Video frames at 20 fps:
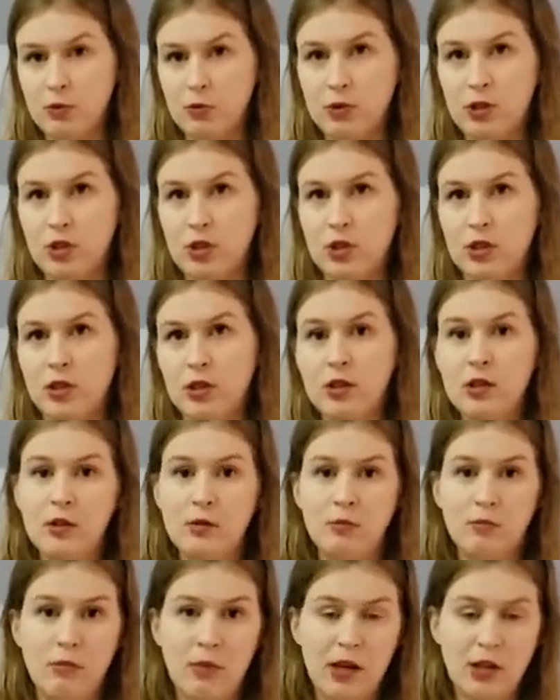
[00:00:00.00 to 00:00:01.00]
which is
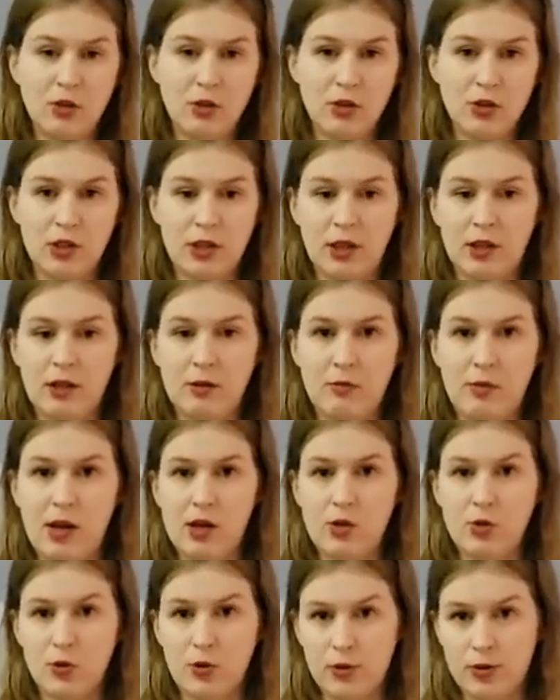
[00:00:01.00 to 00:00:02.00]
major second,
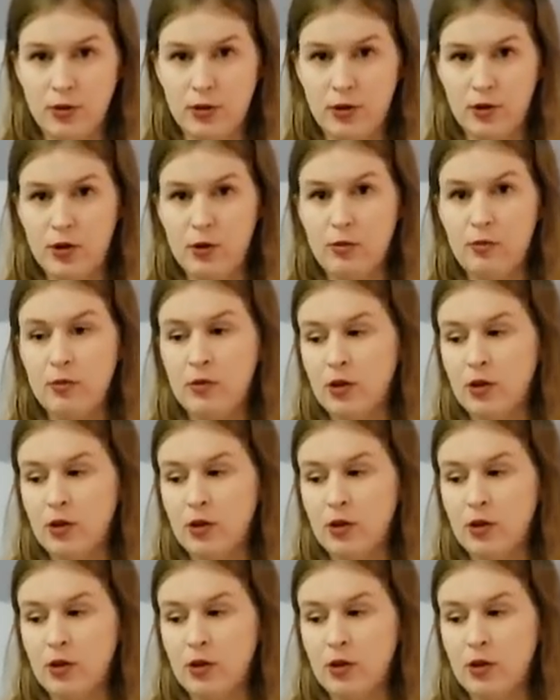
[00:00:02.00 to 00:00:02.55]
major third.